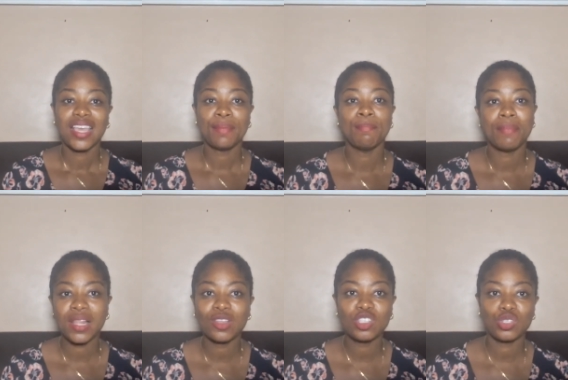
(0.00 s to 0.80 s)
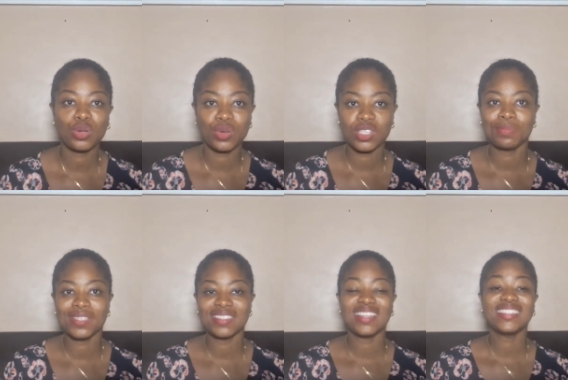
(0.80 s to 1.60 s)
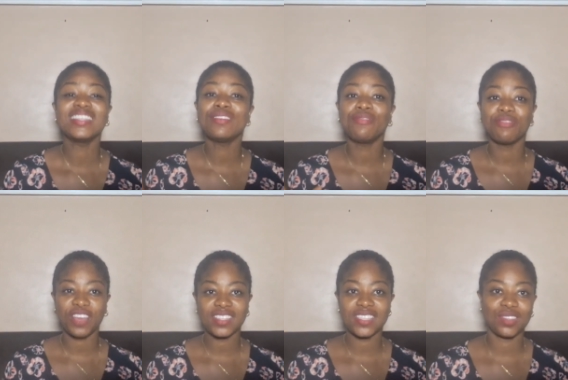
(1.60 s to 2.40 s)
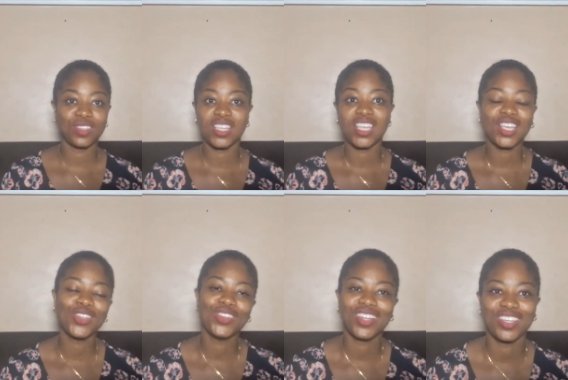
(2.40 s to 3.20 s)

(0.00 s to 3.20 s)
a melon storage business effectively in